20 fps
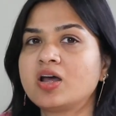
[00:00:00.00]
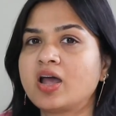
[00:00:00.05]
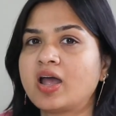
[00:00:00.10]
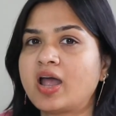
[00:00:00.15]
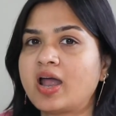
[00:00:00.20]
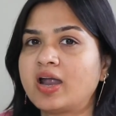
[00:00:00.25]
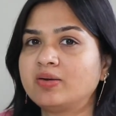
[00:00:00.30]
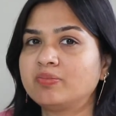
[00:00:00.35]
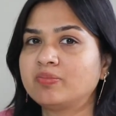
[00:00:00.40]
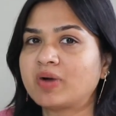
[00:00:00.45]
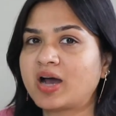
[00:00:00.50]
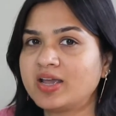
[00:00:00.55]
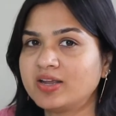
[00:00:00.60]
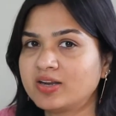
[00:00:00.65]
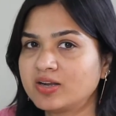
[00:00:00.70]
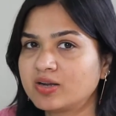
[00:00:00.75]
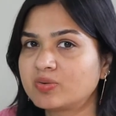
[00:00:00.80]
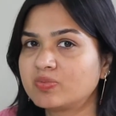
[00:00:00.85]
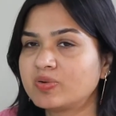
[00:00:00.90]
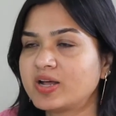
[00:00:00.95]
And my
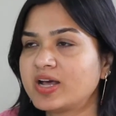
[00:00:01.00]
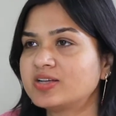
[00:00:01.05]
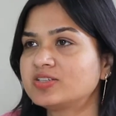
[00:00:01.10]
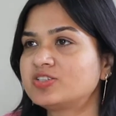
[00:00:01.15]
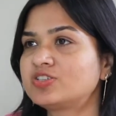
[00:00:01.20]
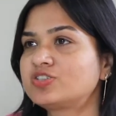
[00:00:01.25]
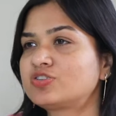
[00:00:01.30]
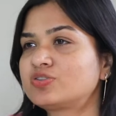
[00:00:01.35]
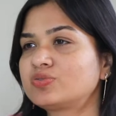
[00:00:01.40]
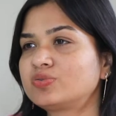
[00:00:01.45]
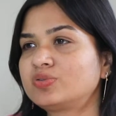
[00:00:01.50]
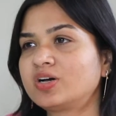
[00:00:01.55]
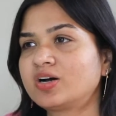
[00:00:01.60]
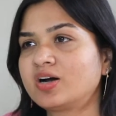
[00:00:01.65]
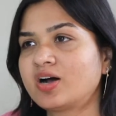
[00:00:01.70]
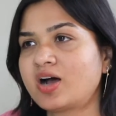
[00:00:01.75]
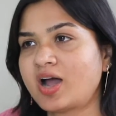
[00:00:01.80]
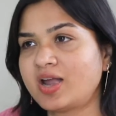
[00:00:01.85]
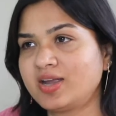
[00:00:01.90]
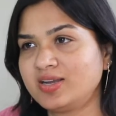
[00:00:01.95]
request to
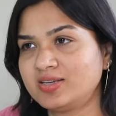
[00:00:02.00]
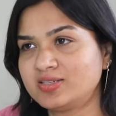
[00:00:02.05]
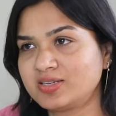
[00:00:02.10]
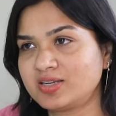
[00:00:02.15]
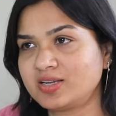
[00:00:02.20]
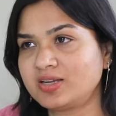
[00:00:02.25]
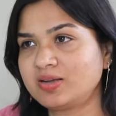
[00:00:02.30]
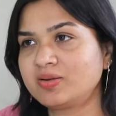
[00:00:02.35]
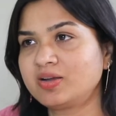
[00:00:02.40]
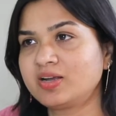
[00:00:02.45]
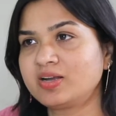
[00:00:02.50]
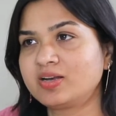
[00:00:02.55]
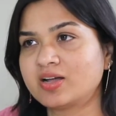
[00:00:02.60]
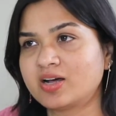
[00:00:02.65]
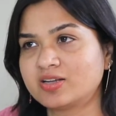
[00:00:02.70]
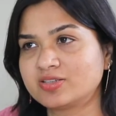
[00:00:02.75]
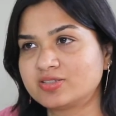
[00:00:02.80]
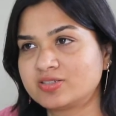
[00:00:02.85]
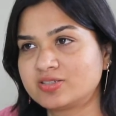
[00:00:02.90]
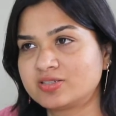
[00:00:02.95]
the IT
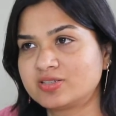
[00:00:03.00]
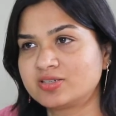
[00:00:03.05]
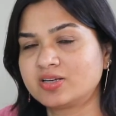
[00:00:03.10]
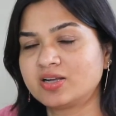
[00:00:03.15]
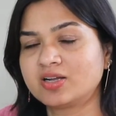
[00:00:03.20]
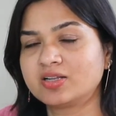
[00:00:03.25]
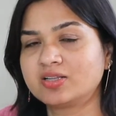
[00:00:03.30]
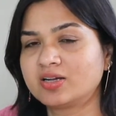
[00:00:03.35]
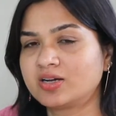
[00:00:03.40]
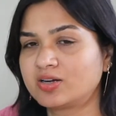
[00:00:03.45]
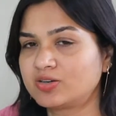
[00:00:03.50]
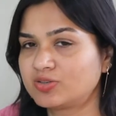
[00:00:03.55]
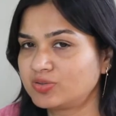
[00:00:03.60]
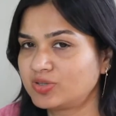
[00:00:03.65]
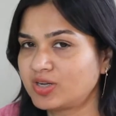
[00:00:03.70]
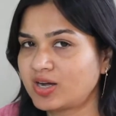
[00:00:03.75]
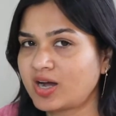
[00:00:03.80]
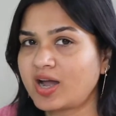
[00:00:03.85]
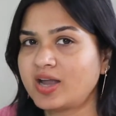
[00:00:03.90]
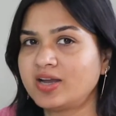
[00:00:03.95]
industry, to
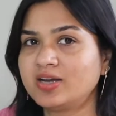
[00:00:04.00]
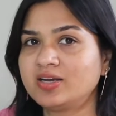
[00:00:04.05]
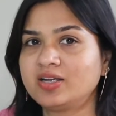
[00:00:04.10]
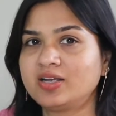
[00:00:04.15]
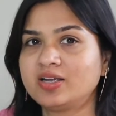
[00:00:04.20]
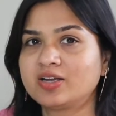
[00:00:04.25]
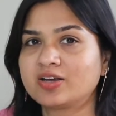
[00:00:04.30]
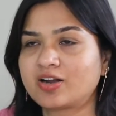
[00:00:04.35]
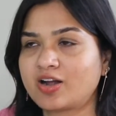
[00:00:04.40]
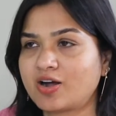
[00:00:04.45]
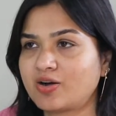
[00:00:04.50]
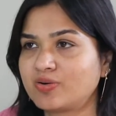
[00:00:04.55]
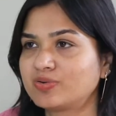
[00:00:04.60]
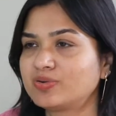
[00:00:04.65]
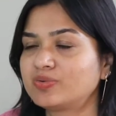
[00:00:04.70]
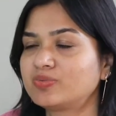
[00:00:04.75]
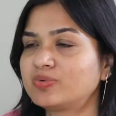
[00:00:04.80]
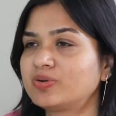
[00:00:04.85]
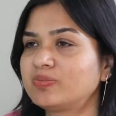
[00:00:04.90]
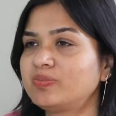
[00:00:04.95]
the IT
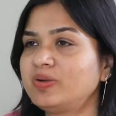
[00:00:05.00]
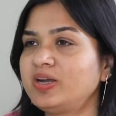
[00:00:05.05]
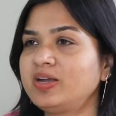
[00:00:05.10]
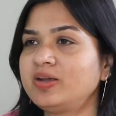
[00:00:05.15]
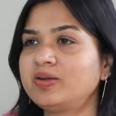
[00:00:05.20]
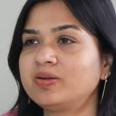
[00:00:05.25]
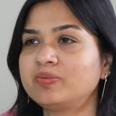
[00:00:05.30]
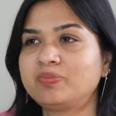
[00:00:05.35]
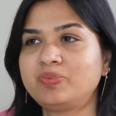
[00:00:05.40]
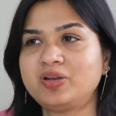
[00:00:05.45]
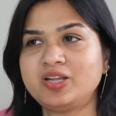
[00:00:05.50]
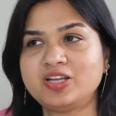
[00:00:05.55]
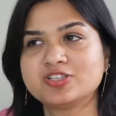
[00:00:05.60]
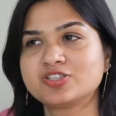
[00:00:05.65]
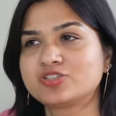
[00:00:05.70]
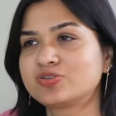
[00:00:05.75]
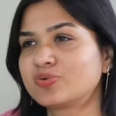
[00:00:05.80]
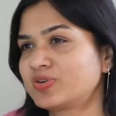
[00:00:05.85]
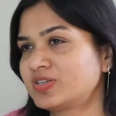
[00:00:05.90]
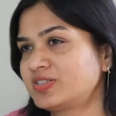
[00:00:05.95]
crowd would be,
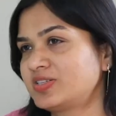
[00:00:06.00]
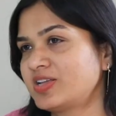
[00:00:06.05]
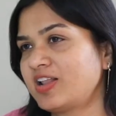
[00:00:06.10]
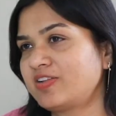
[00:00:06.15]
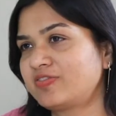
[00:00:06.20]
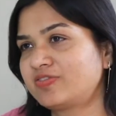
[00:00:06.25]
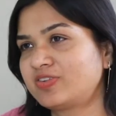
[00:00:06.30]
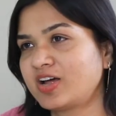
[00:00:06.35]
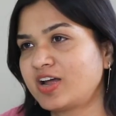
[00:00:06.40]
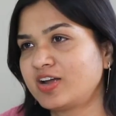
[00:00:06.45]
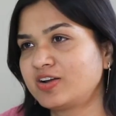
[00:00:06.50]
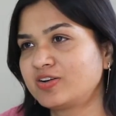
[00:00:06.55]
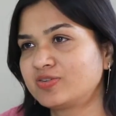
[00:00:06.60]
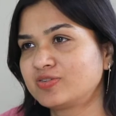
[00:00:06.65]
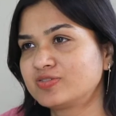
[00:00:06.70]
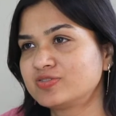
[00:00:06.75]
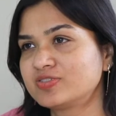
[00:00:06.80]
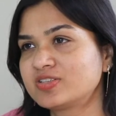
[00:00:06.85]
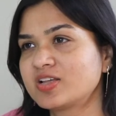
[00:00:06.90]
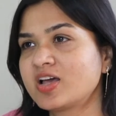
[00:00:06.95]
please don't
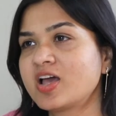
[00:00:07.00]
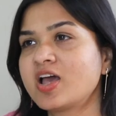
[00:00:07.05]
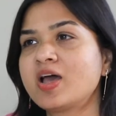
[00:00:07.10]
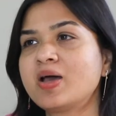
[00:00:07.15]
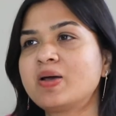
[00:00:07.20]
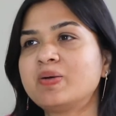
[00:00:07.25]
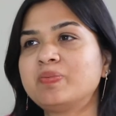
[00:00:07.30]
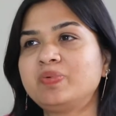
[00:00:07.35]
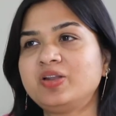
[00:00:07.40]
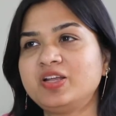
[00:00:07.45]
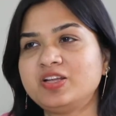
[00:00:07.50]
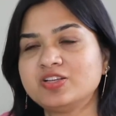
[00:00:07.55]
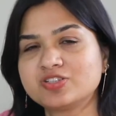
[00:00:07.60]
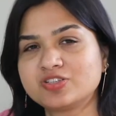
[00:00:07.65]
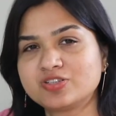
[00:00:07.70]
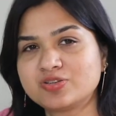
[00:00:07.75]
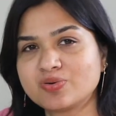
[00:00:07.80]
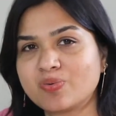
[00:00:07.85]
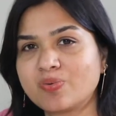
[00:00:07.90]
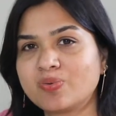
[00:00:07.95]
self-diagnose. Please
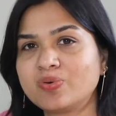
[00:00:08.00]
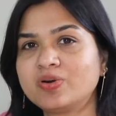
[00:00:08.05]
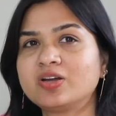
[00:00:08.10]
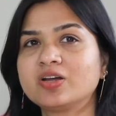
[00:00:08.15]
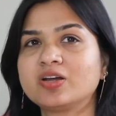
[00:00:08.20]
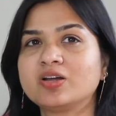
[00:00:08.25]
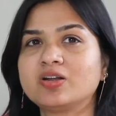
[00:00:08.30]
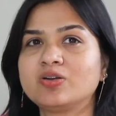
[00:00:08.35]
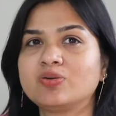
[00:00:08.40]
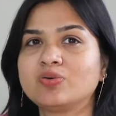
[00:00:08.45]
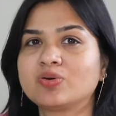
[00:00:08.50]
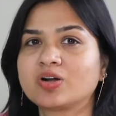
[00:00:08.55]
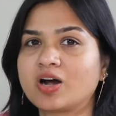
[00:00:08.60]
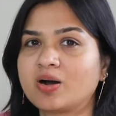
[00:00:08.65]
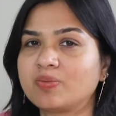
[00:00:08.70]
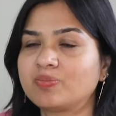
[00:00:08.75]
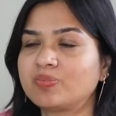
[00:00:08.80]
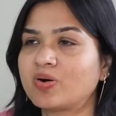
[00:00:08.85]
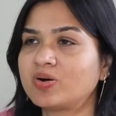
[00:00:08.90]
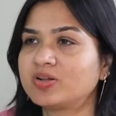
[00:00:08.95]
don't look
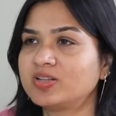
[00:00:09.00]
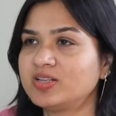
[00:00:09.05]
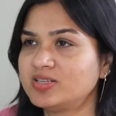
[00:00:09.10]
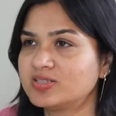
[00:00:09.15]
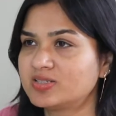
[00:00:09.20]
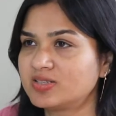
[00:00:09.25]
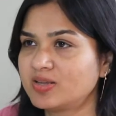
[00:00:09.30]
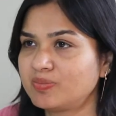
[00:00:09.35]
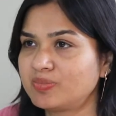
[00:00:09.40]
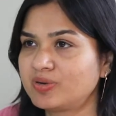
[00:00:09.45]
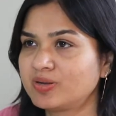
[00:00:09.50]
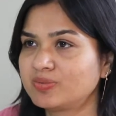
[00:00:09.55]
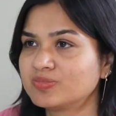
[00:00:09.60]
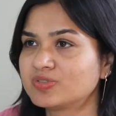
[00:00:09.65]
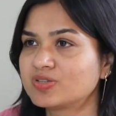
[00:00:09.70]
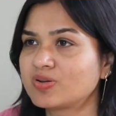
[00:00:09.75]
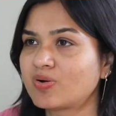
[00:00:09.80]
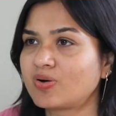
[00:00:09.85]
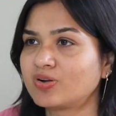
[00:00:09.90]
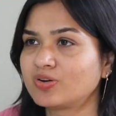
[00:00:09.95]
up these
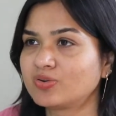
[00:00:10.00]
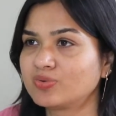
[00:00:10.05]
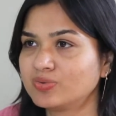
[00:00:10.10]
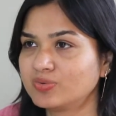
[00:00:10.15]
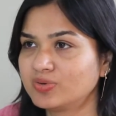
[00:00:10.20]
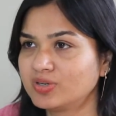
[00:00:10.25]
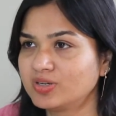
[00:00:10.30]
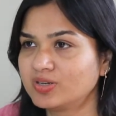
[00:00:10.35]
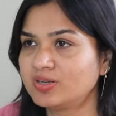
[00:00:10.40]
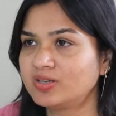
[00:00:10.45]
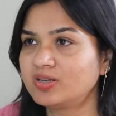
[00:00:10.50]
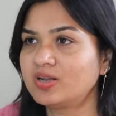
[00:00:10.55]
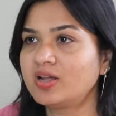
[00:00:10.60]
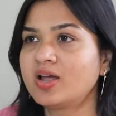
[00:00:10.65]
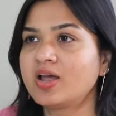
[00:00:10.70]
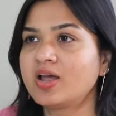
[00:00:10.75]
symptoms on Google